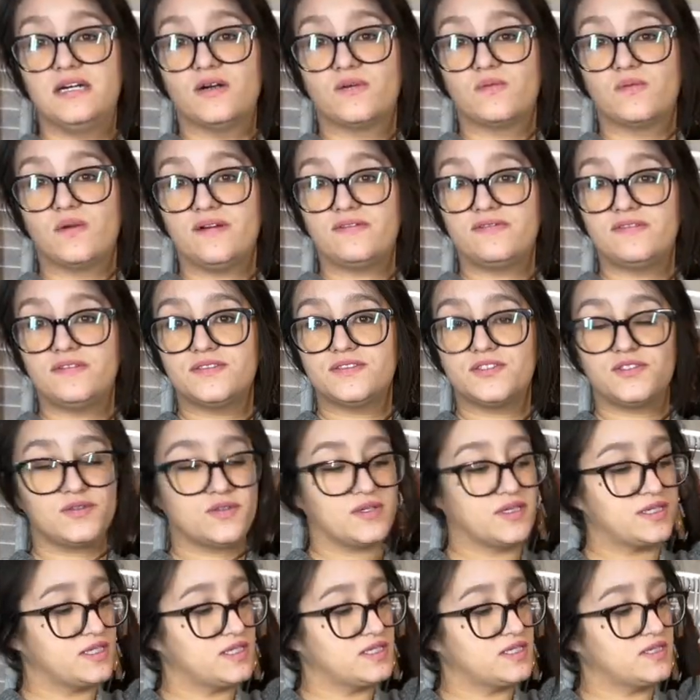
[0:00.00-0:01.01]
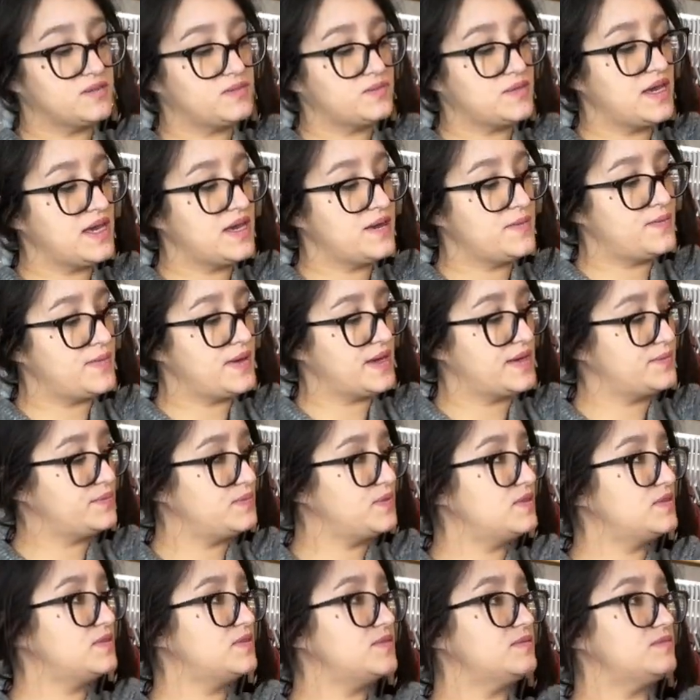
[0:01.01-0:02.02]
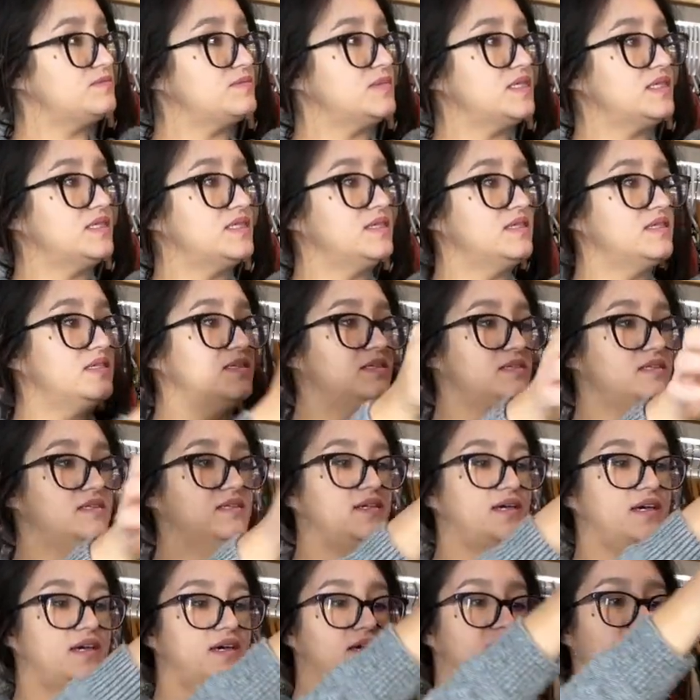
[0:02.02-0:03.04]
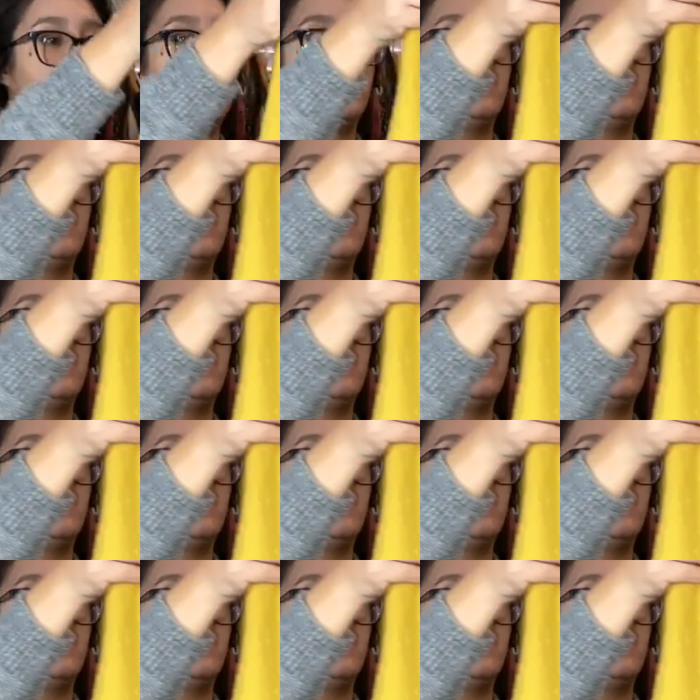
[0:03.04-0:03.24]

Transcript: ruffle trim, peplum, and it